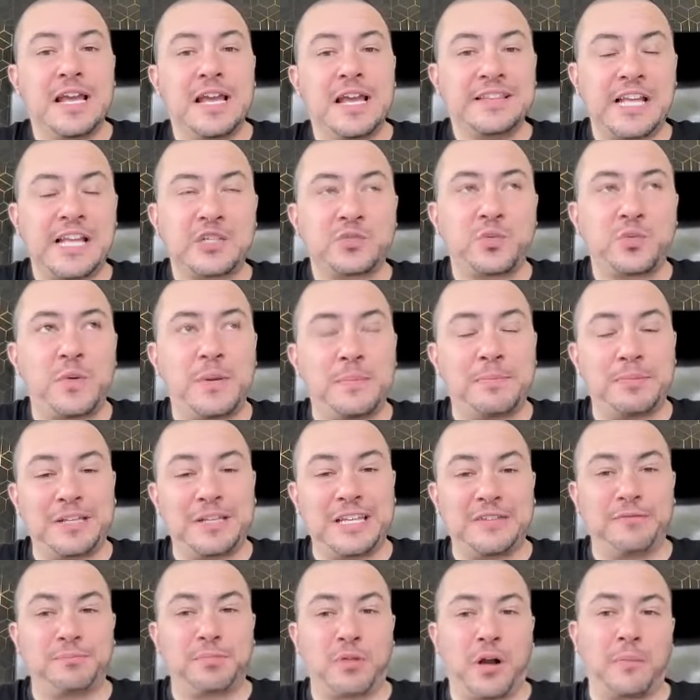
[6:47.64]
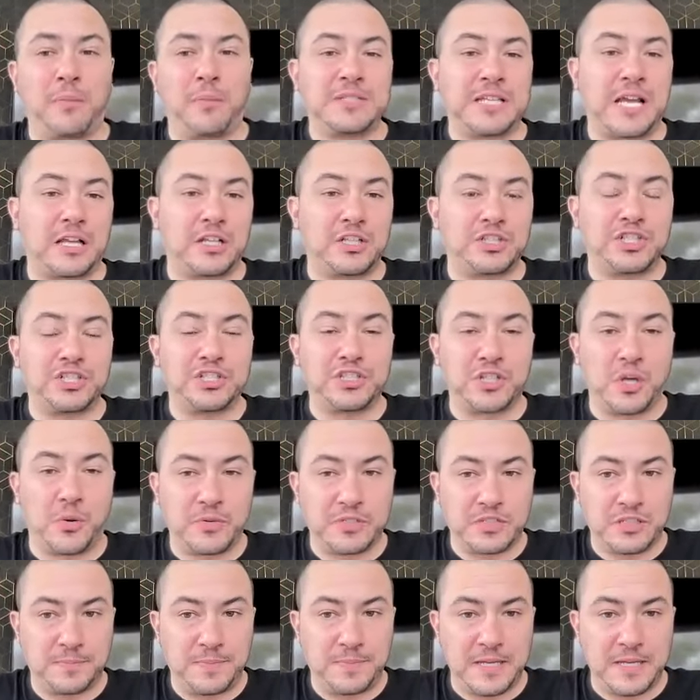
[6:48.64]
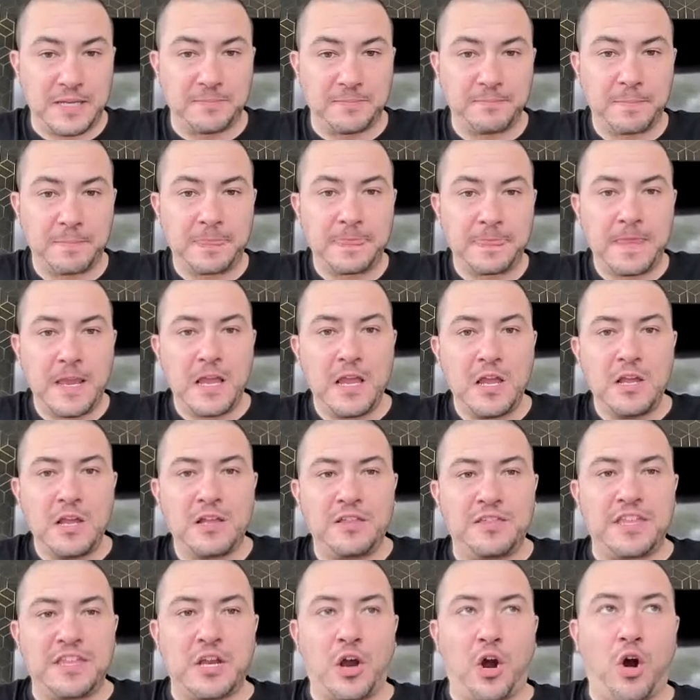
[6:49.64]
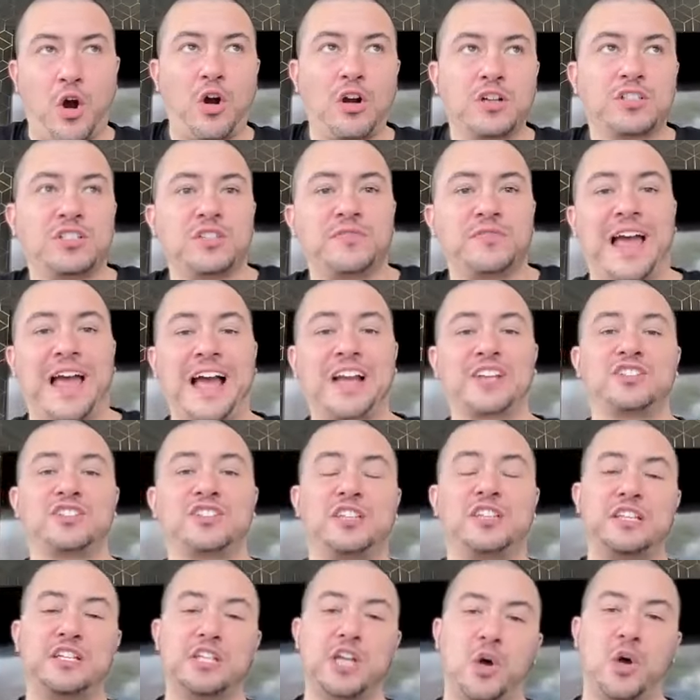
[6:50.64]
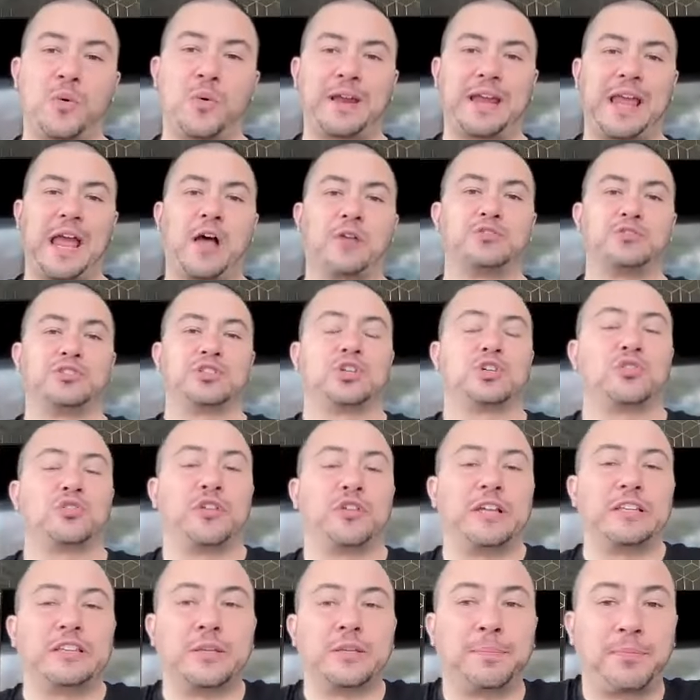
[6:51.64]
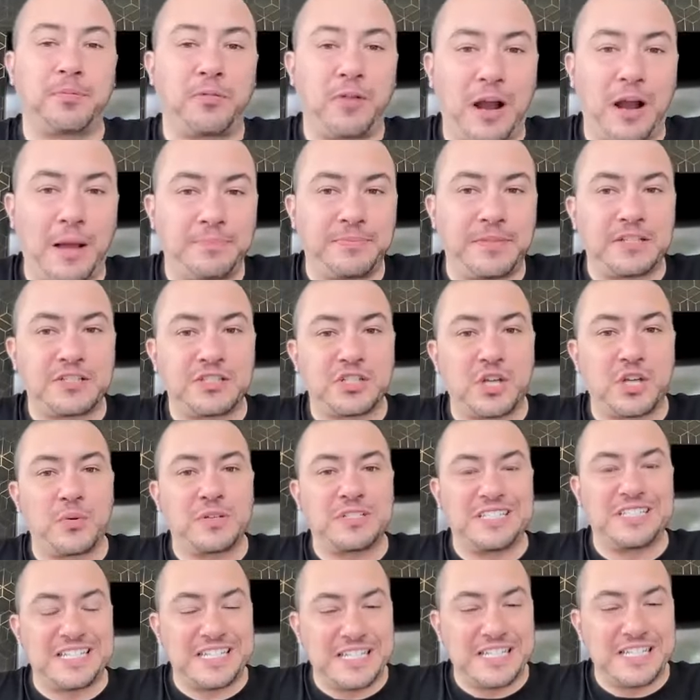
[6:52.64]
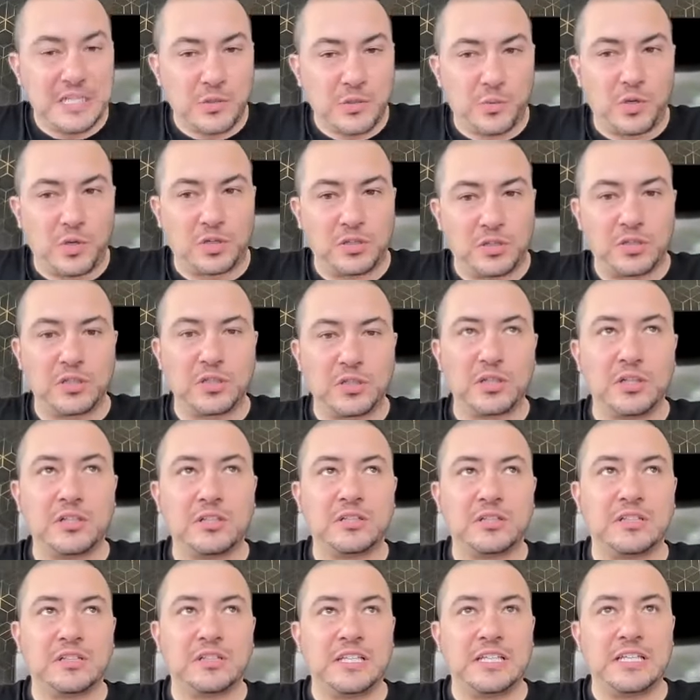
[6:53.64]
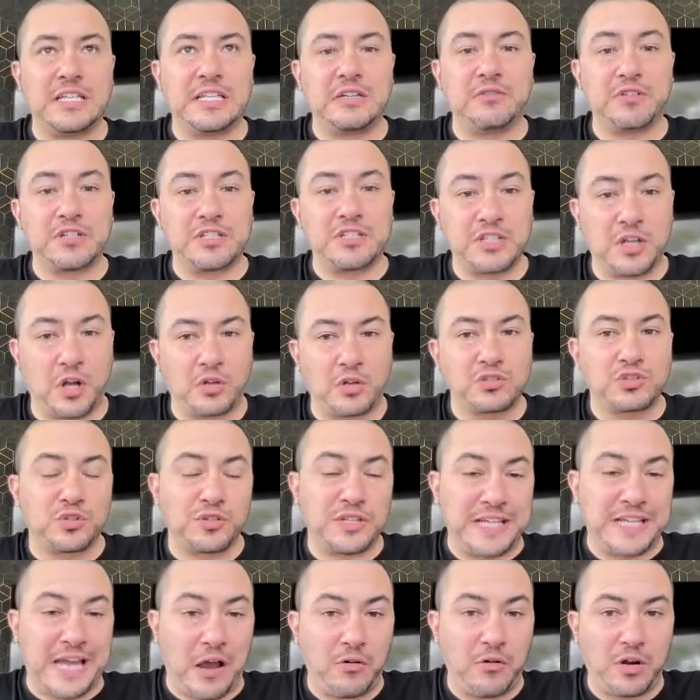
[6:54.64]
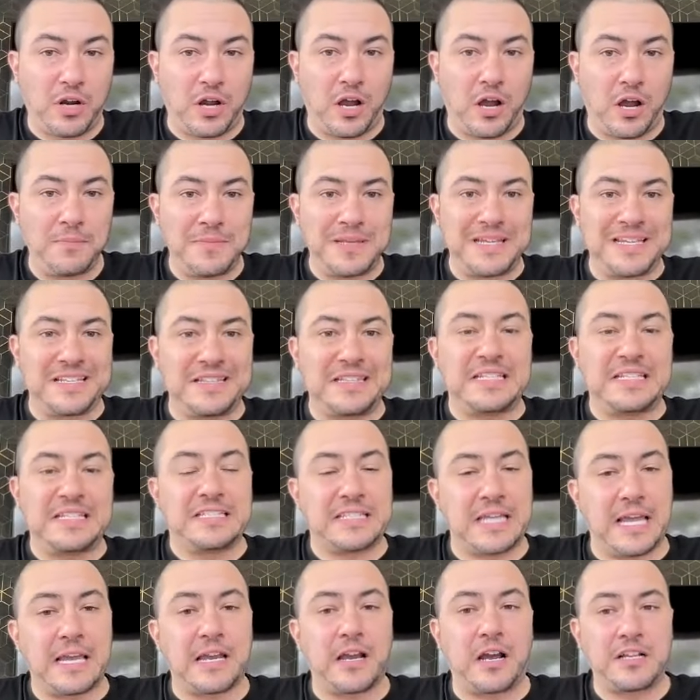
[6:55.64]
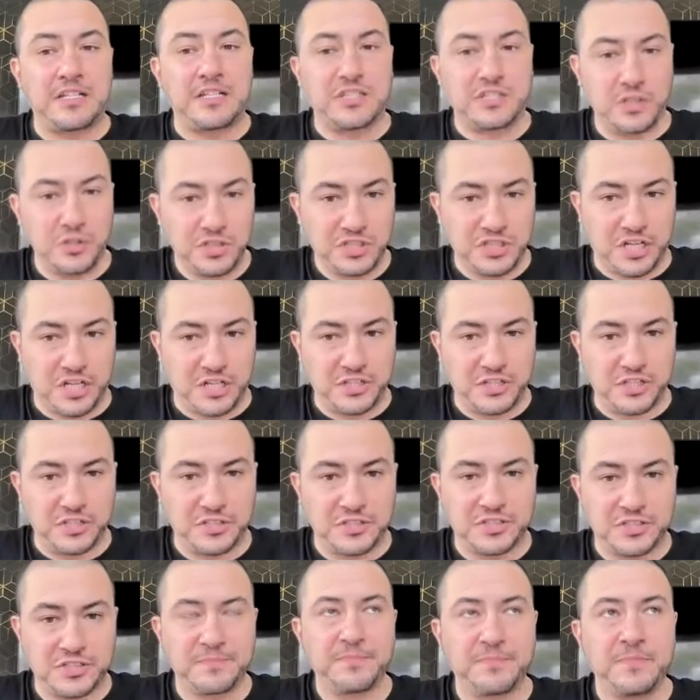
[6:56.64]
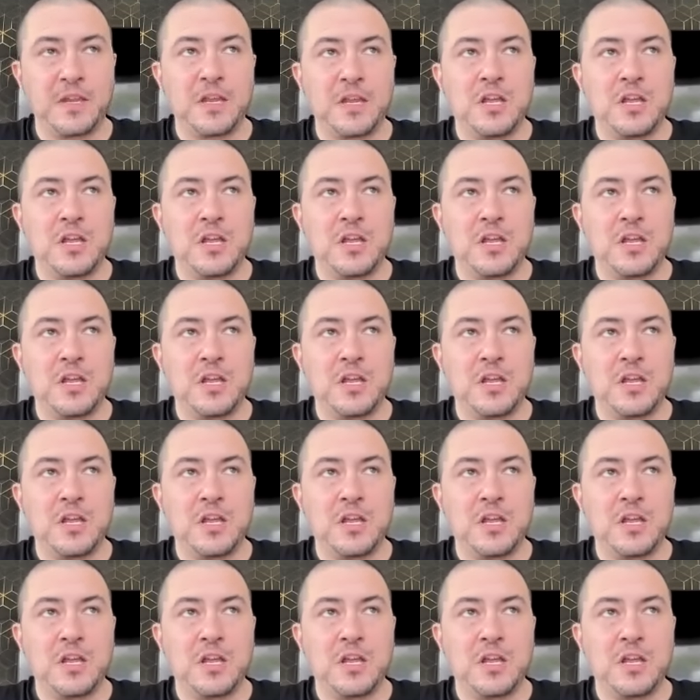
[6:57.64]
And that's what we believe promptology is going to be. The art of actually knowing how to create the prompt that's going to equal the result or the outcome in these AI search engines.